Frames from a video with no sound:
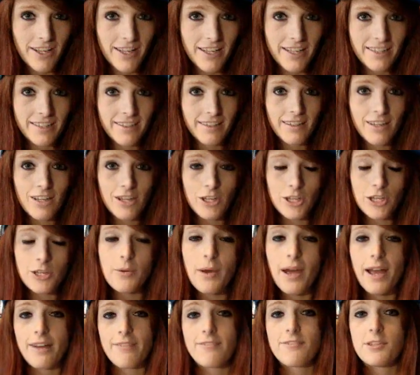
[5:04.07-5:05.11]
Egg,
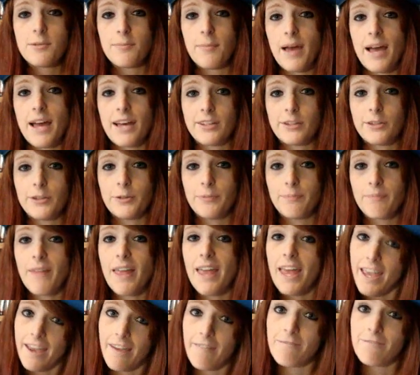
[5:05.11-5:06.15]
you have to battle
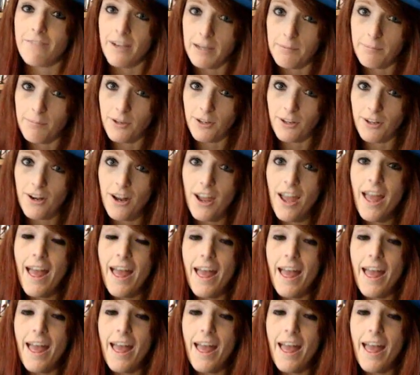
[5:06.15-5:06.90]
Egg Viper.